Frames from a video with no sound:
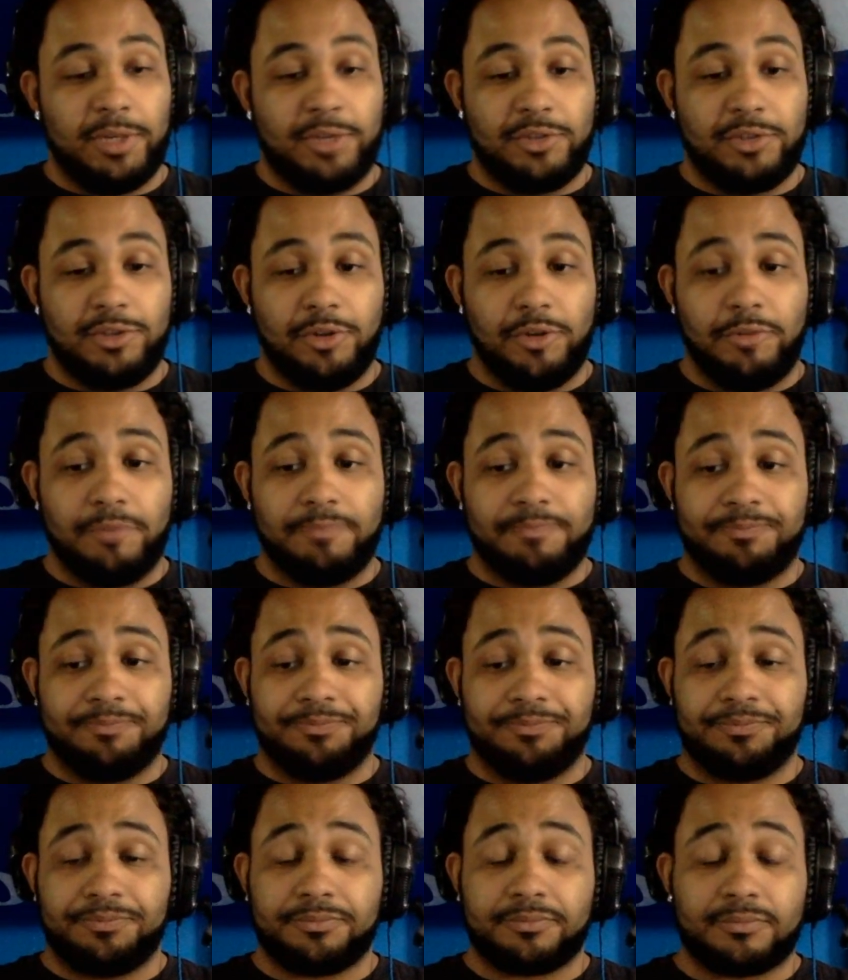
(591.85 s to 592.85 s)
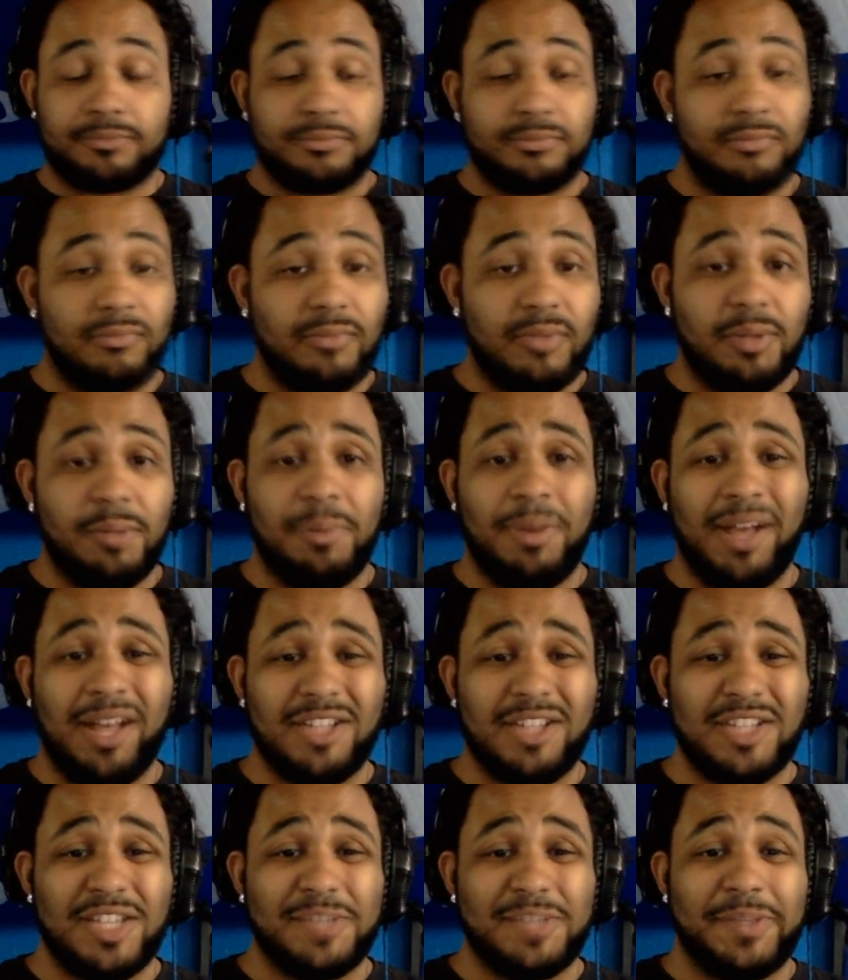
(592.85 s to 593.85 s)
So
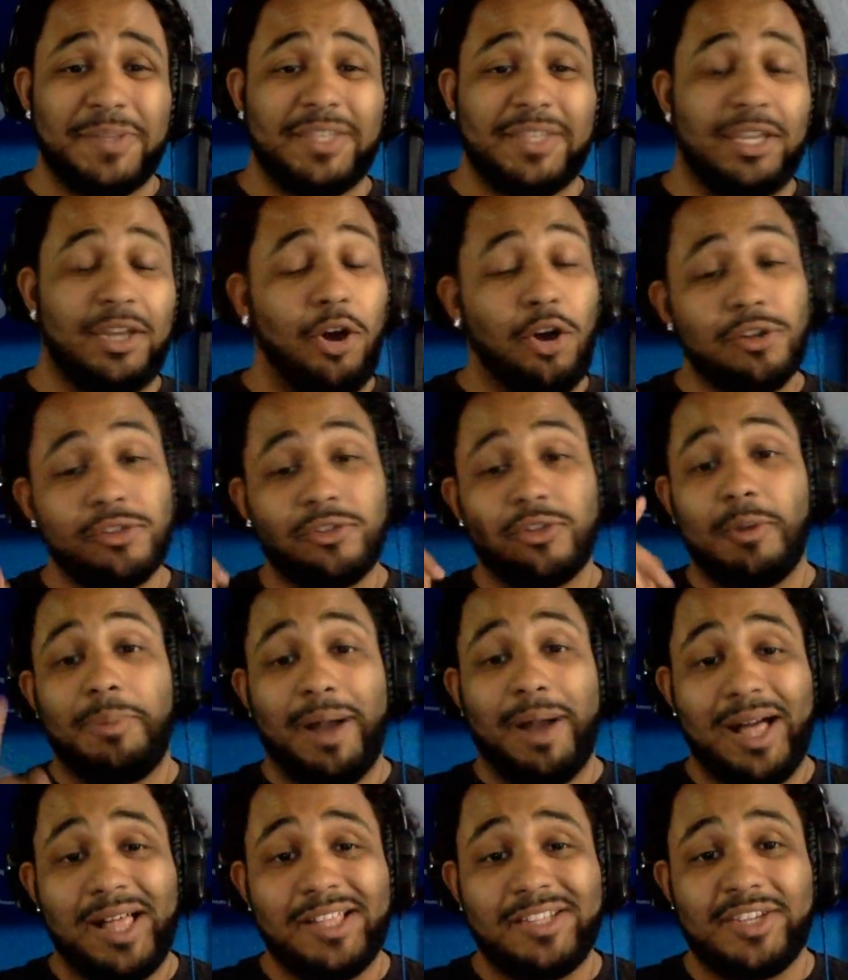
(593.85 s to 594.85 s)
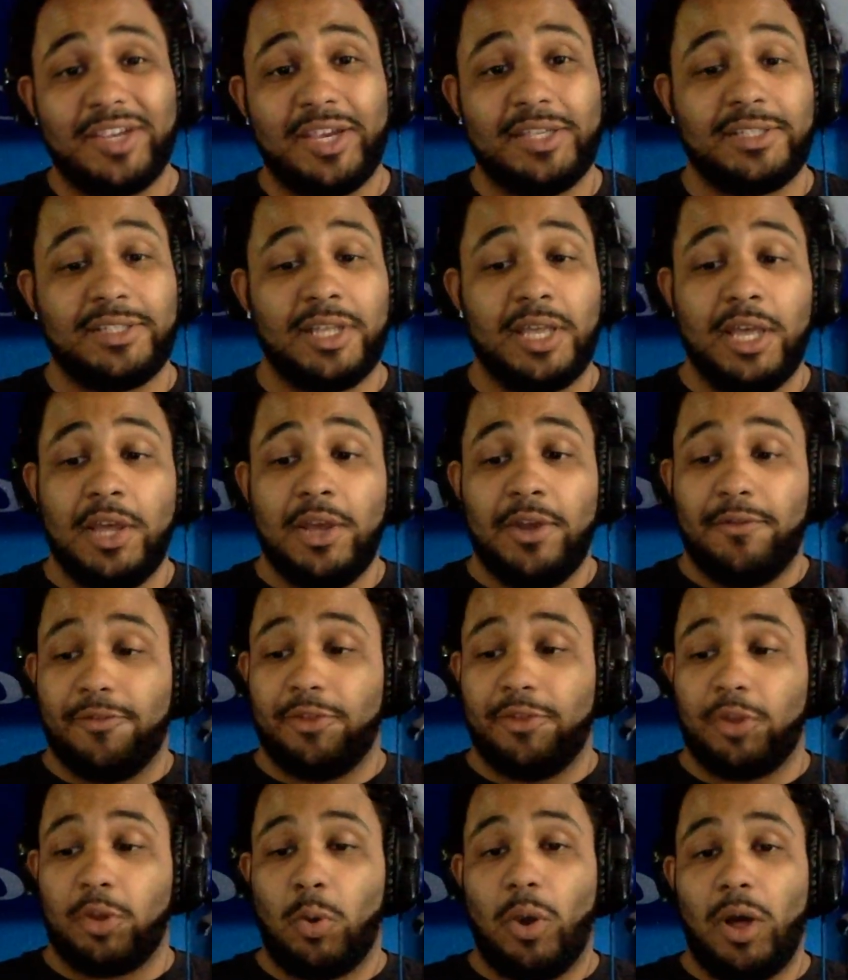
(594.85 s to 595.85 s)
apologize about that. Also apologize for the
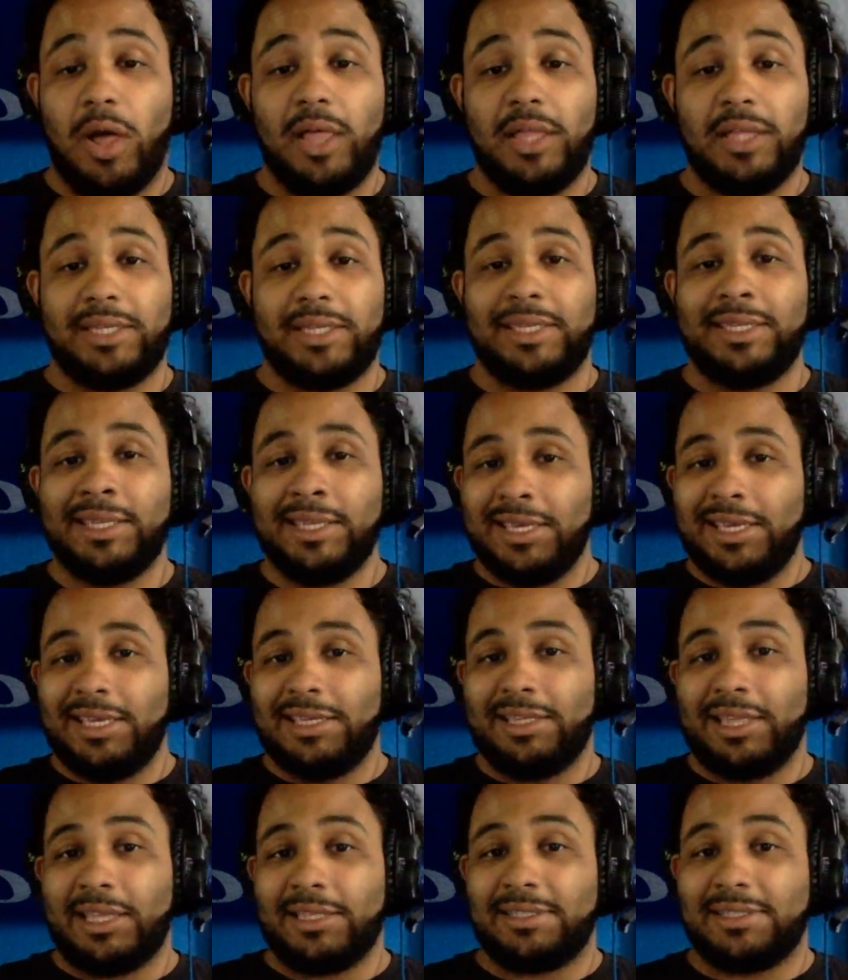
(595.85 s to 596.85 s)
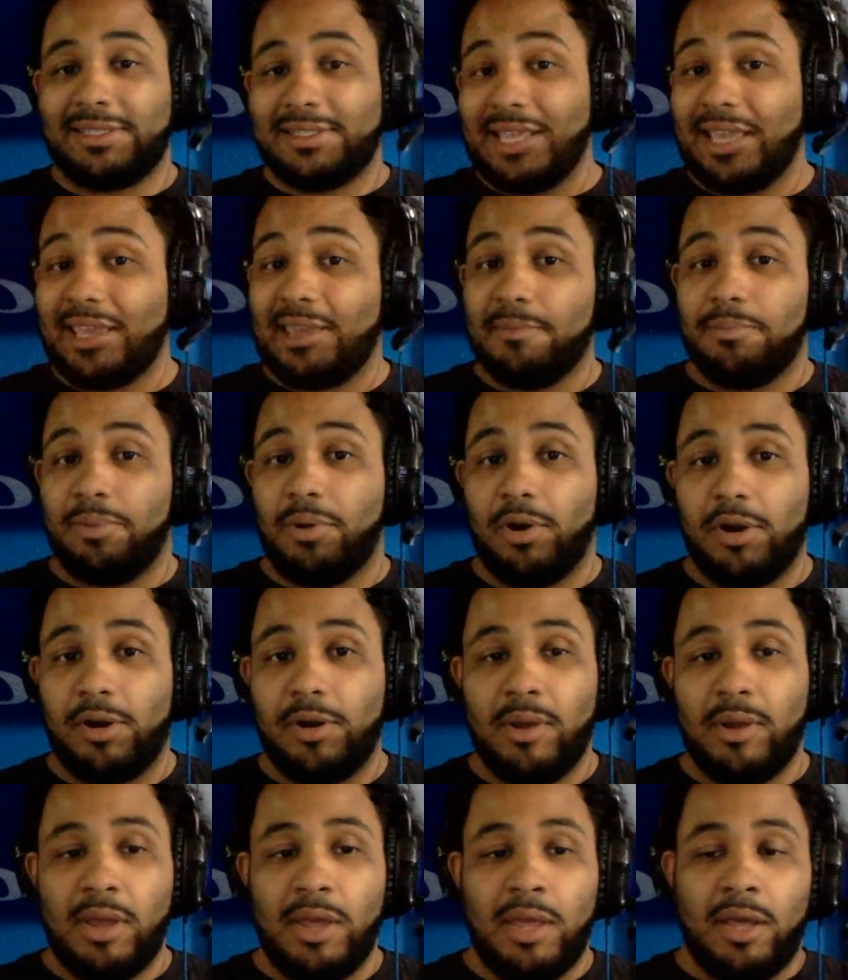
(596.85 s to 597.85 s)
quality in that second part.
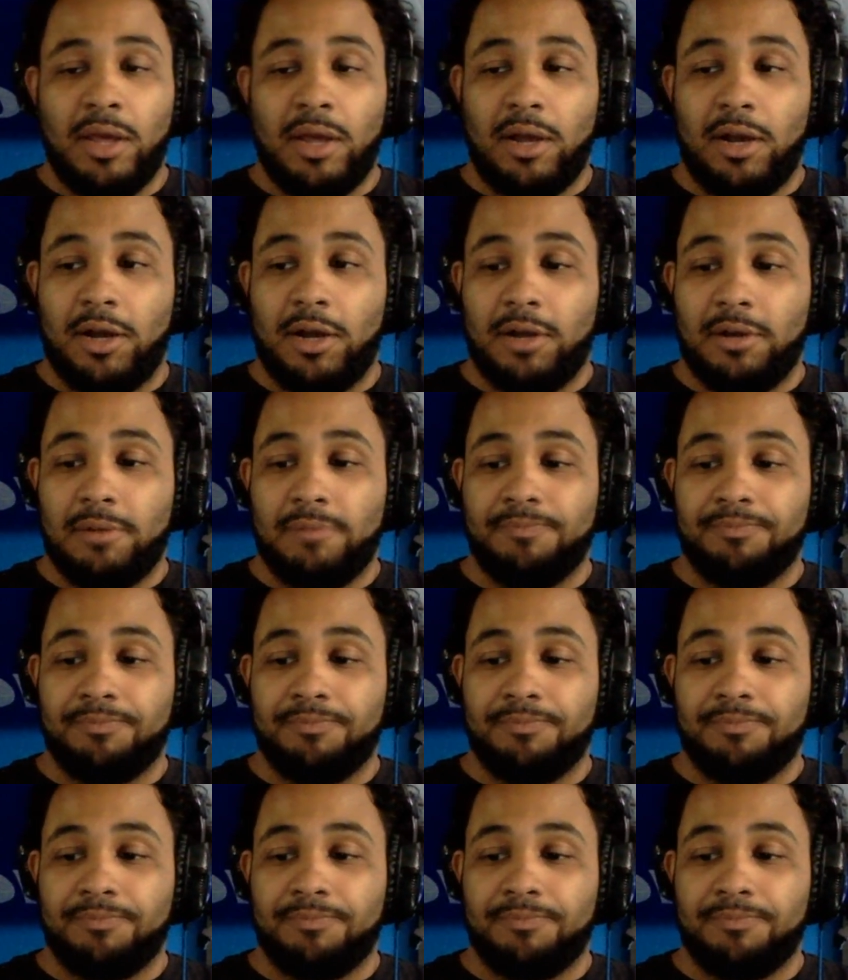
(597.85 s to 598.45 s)
I